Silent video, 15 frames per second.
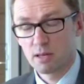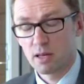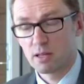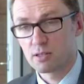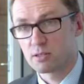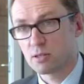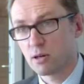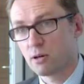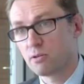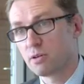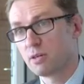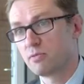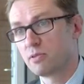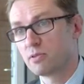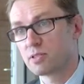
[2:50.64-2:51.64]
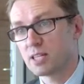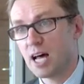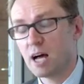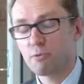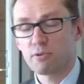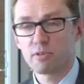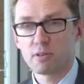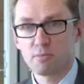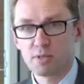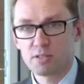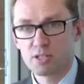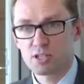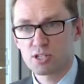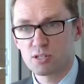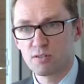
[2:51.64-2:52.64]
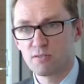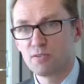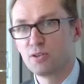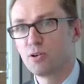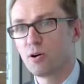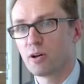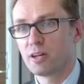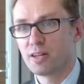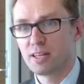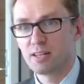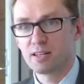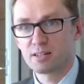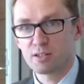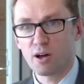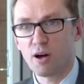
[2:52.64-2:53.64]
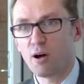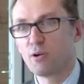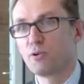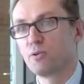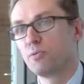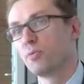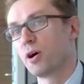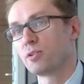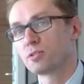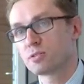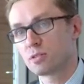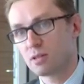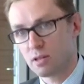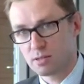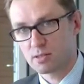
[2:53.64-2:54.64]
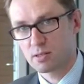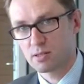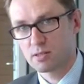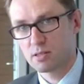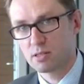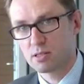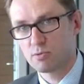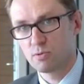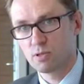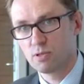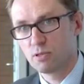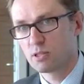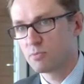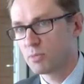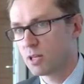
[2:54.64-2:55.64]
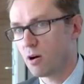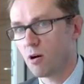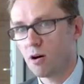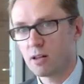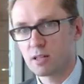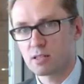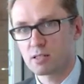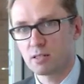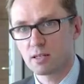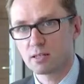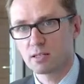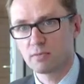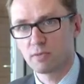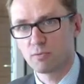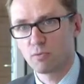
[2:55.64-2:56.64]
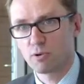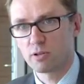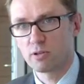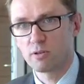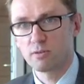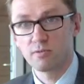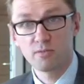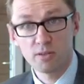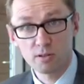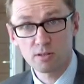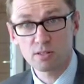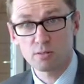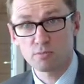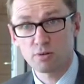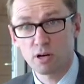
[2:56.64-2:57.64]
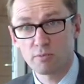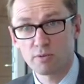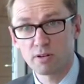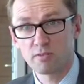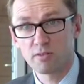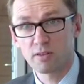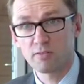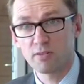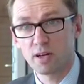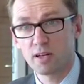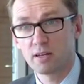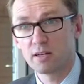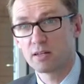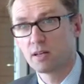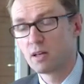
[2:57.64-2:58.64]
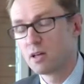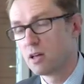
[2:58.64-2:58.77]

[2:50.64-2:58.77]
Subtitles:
And so if you start with the position of not needing to own most of those constituents, you can be highly selective in what you feel is appropriate for the fund.